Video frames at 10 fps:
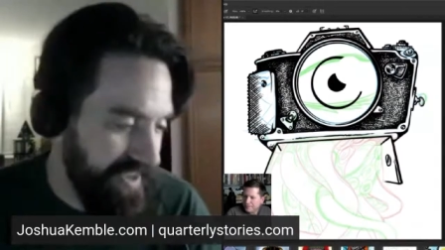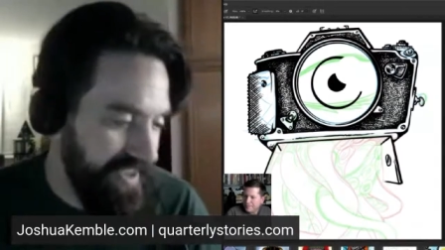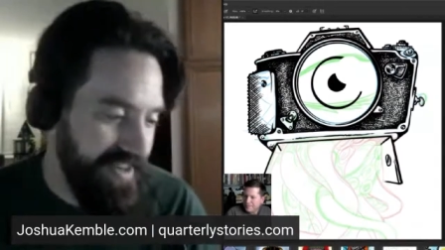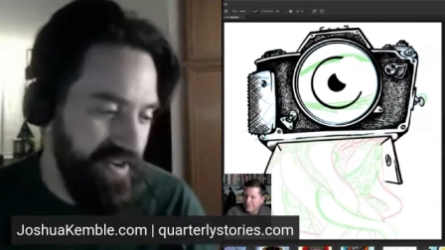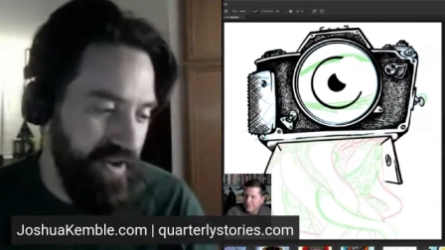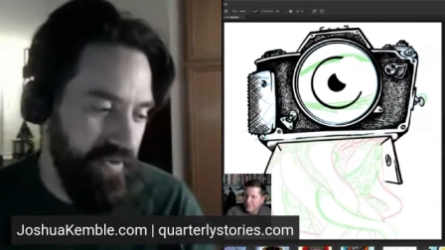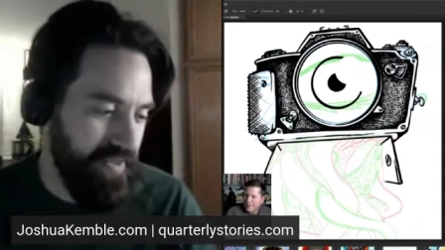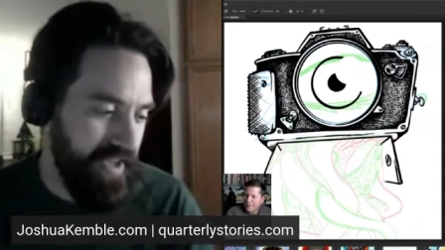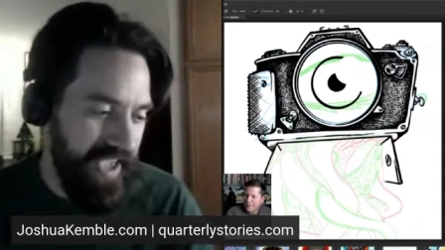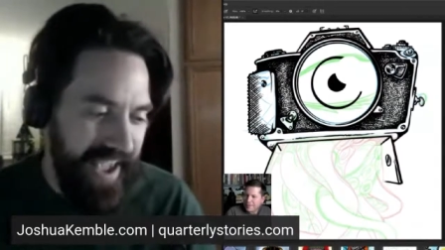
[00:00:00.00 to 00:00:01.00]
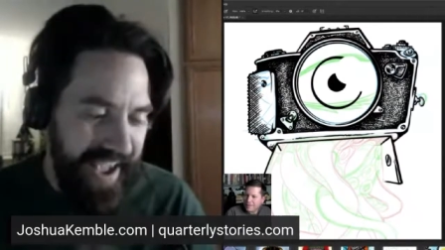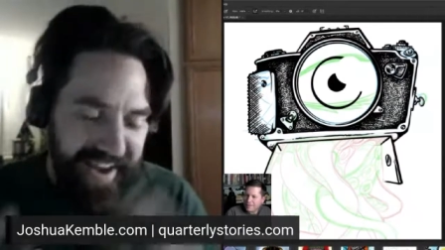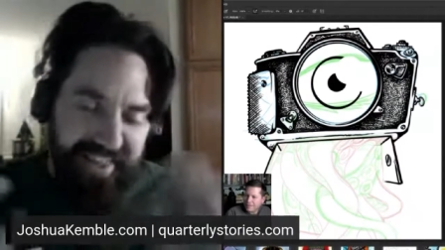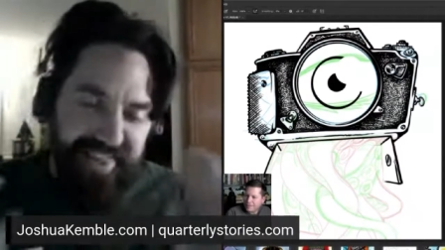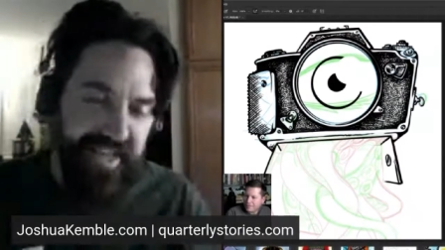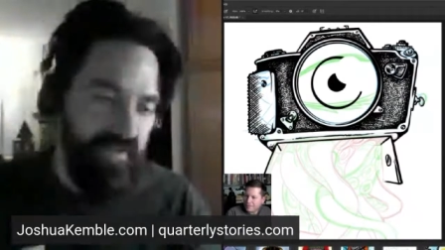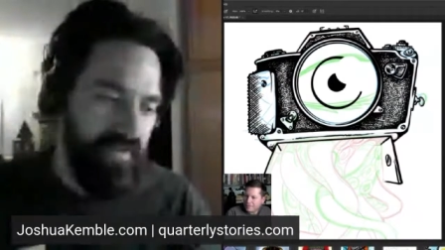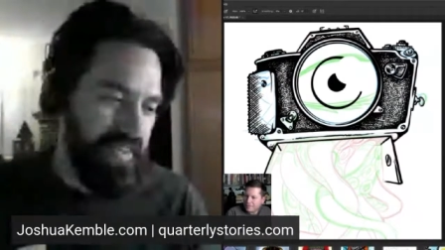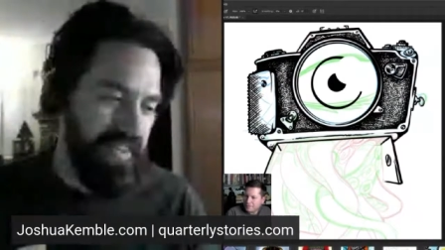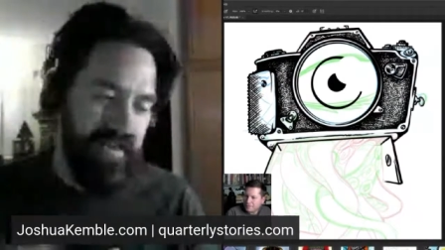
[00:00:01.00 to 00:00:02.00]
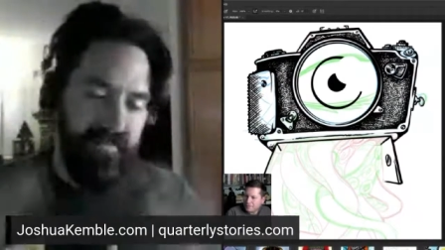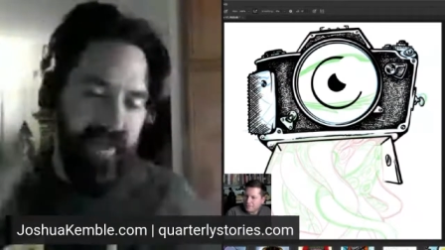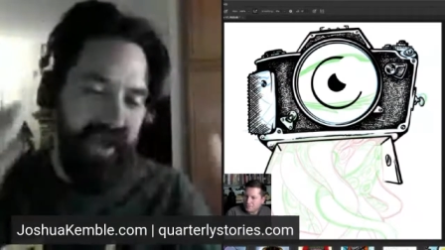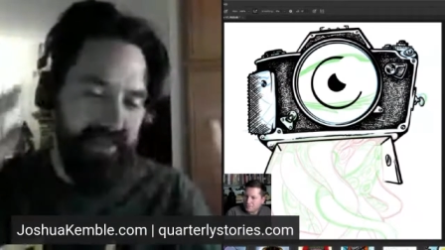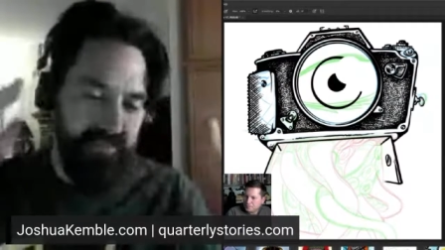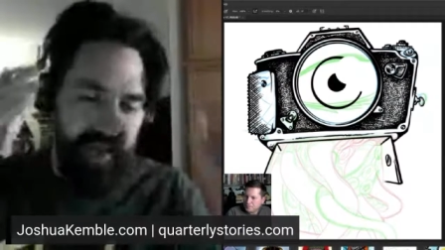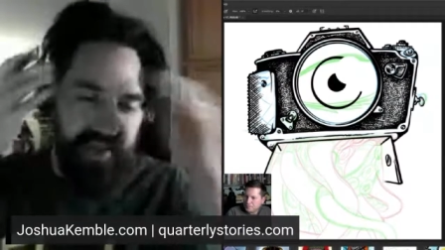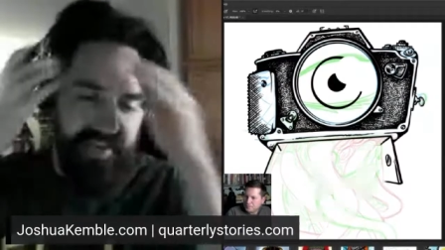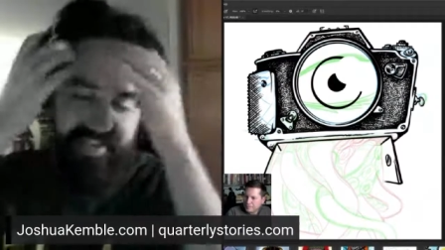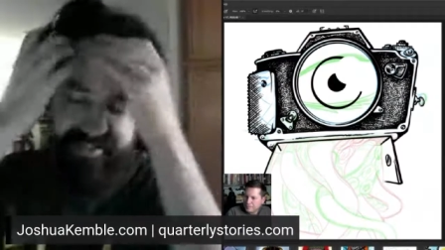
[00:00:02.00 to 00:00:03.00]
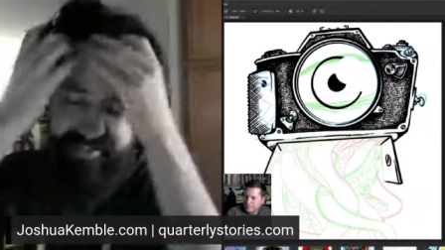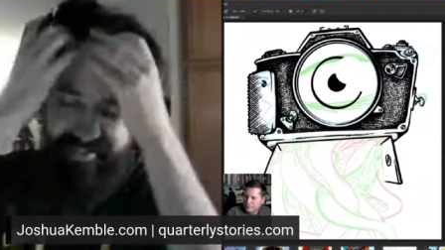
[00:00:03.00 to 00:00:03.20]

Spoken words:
no, like anything with like mathematics,